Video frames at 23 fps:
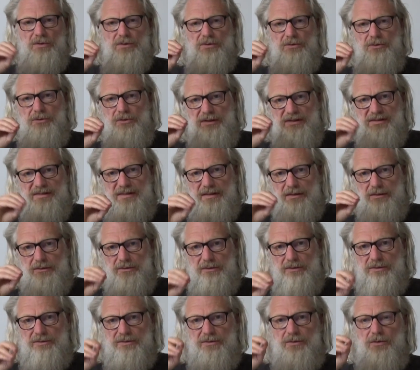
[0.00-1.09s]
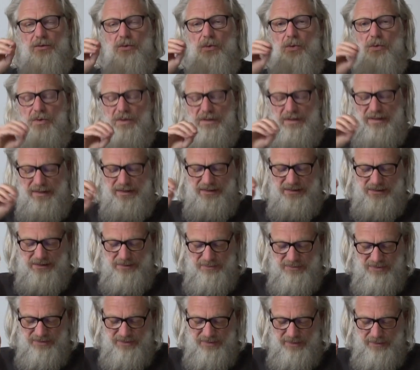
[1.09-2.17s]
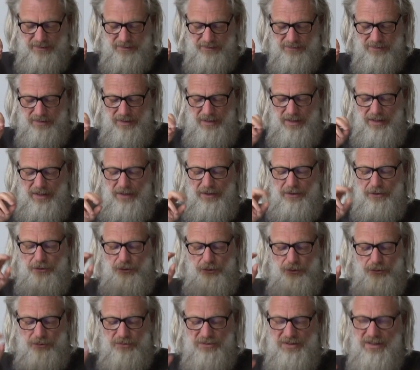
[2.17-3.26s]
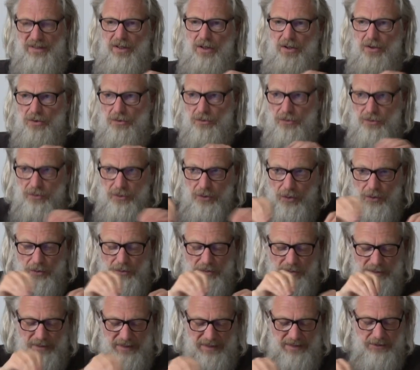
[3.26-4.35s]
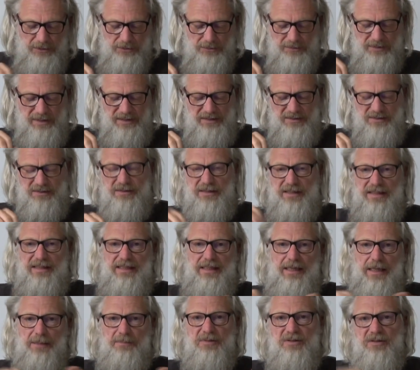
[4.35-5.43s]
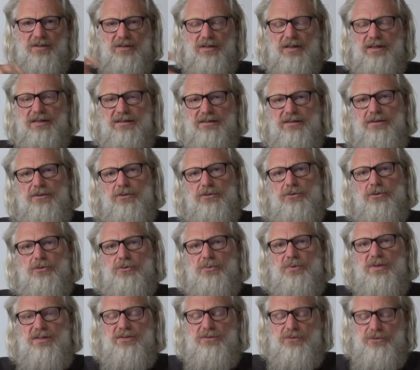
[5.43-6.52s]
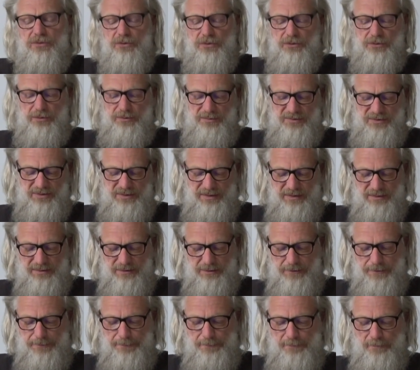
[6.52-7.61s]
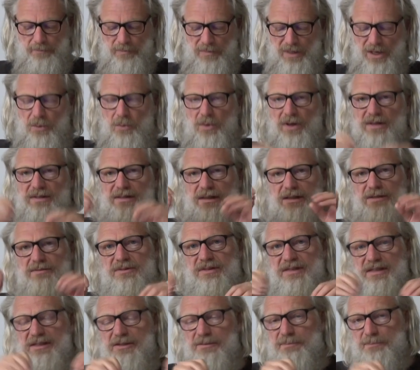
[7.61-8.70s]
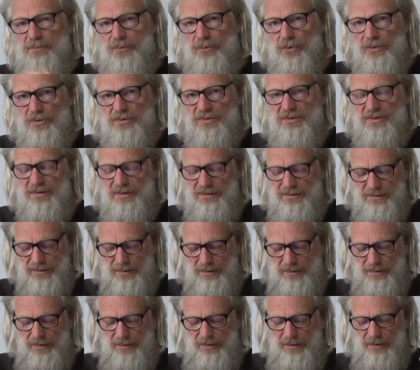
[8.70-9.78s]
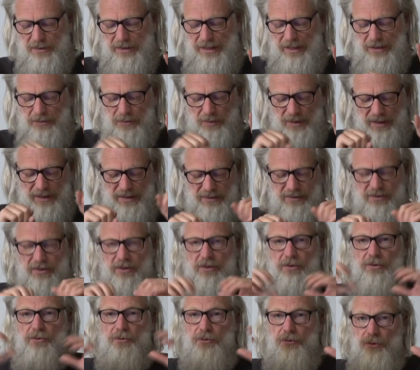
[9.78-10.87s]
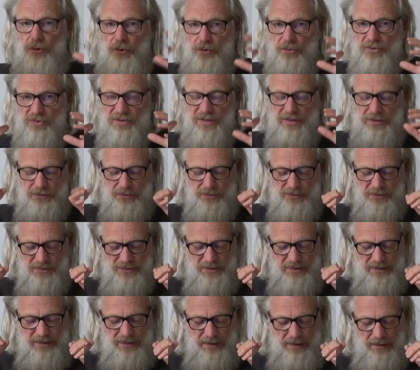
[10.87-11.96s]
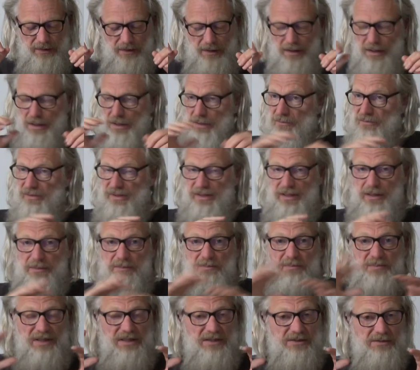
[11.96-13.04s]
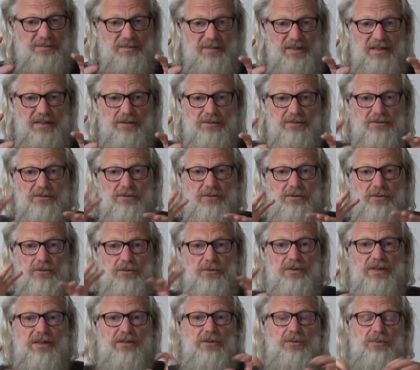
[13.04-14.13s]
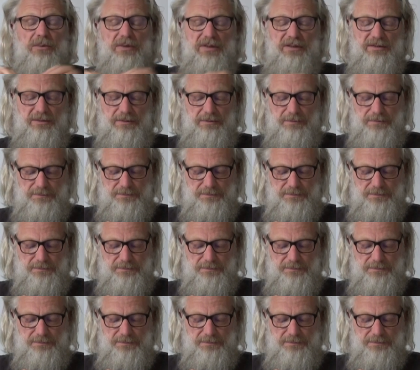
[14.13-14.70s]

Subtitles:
unicellular organize themselves using local interactions and capitalizing on the right circumstances? What if this process requires no central steering via pacemakers or otherwise?